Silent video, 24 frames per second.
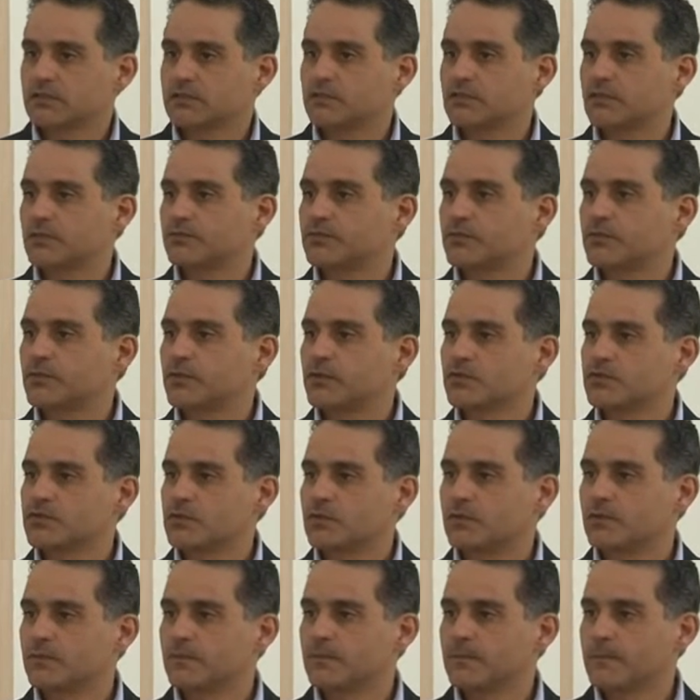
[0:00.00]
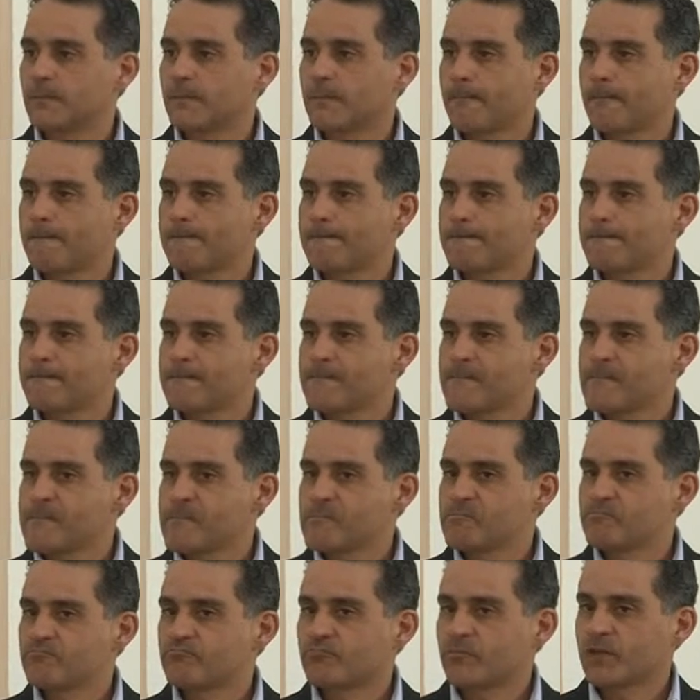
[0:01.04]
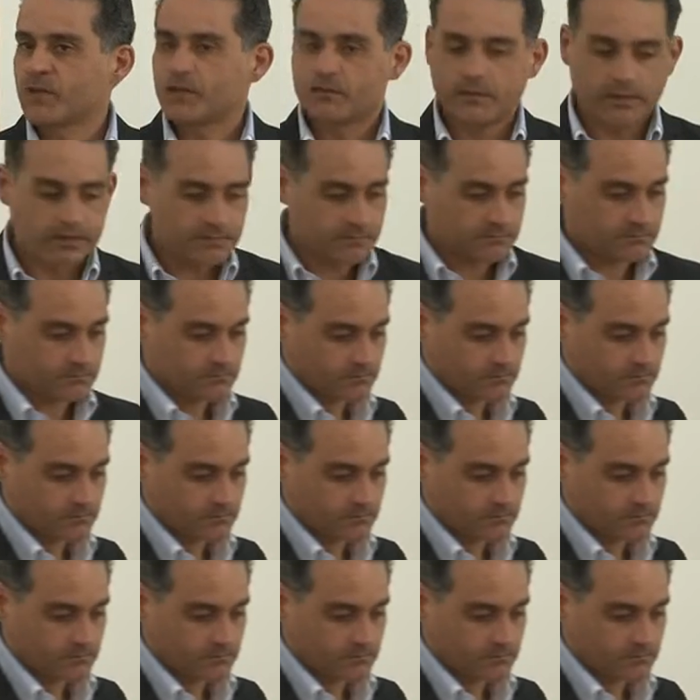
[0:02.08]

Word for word: your proposal. All right?